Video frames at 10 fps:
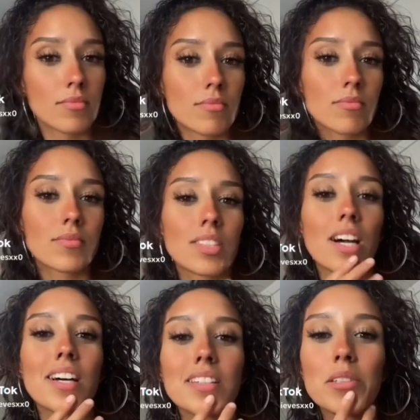
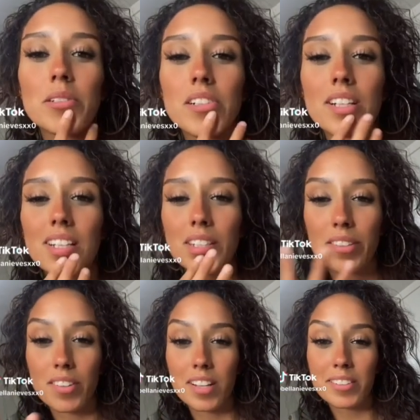Not Laura and
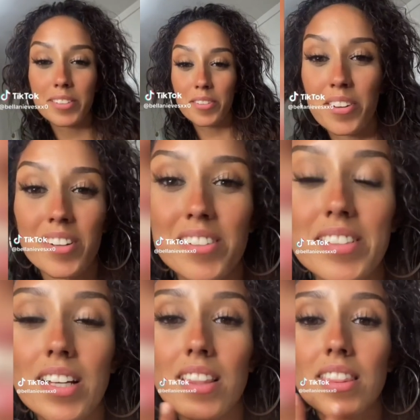Arali
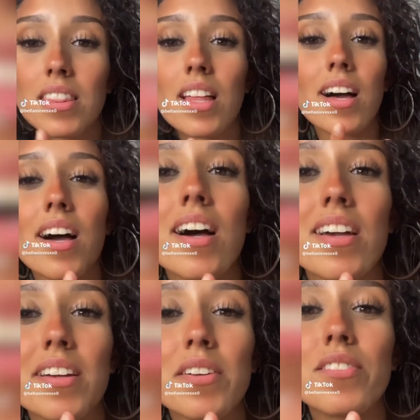on
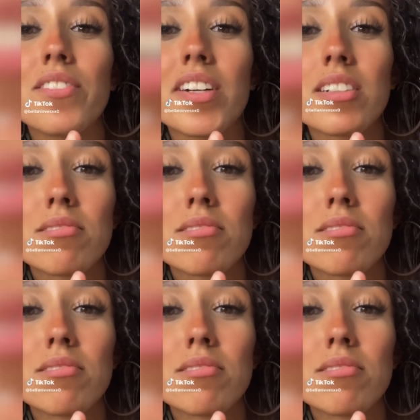live.